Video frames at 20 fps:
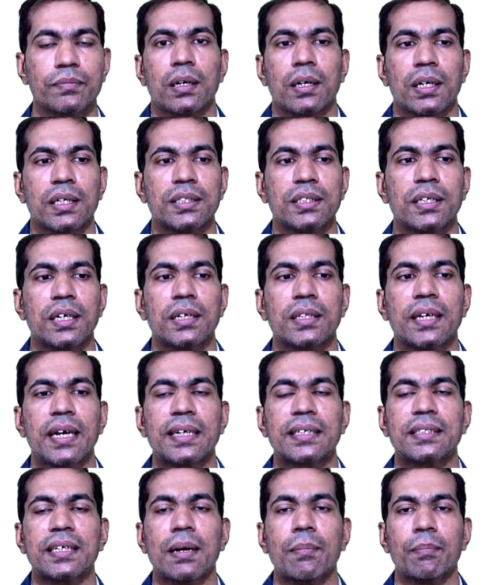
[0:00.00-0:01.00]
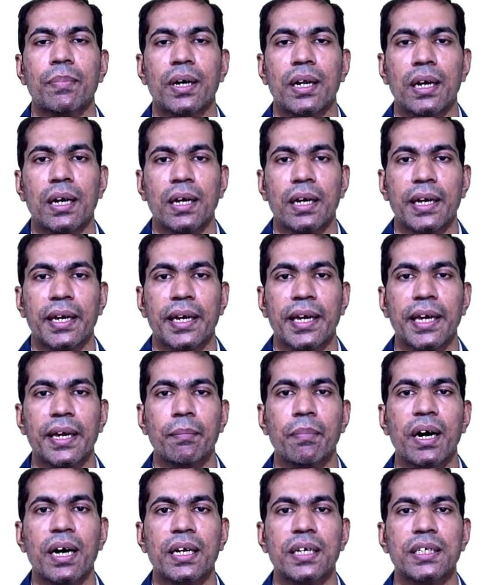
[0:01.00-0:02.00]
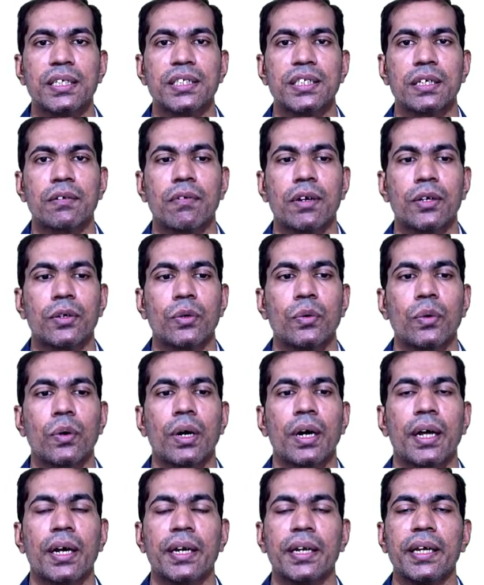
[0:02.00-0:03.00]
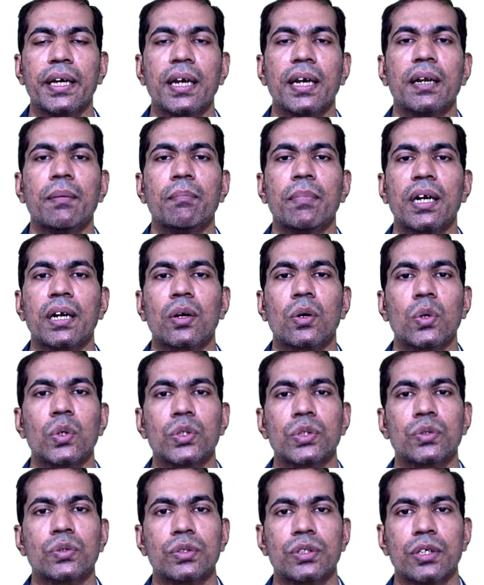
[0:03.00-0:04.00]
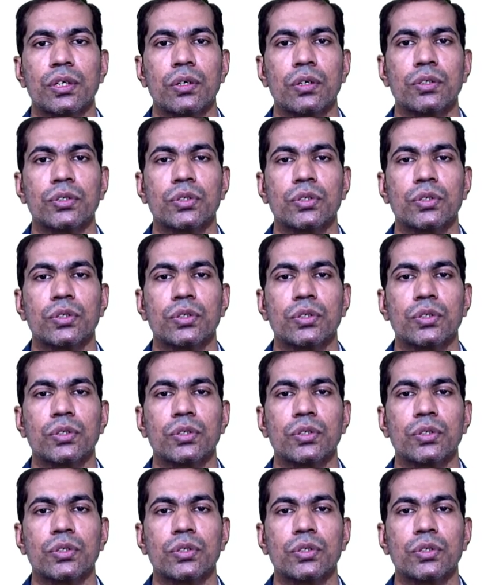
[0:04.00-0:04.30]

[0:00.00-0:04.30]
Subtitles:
Consider the example A bar is equal to real number close to 0.